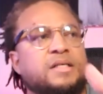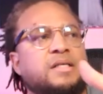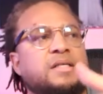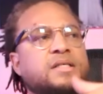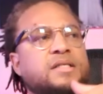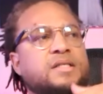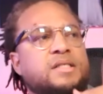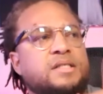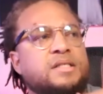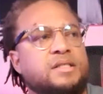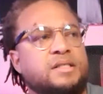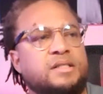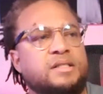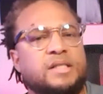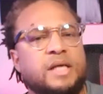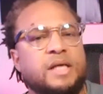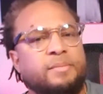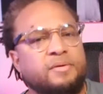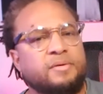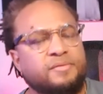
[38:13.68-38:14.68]

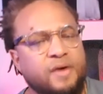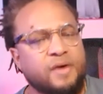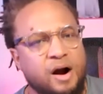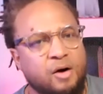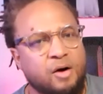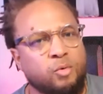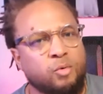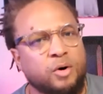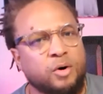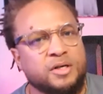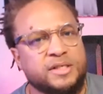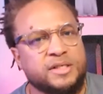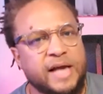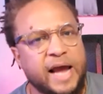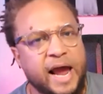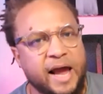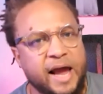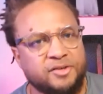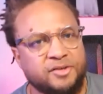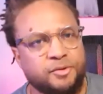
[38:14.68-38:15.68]
some of our worst
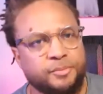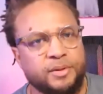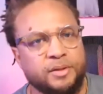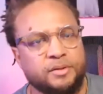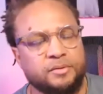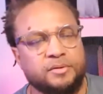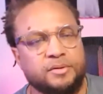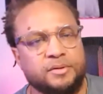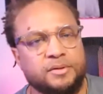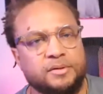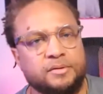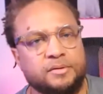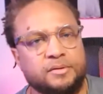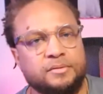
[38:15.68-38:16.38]
attributes?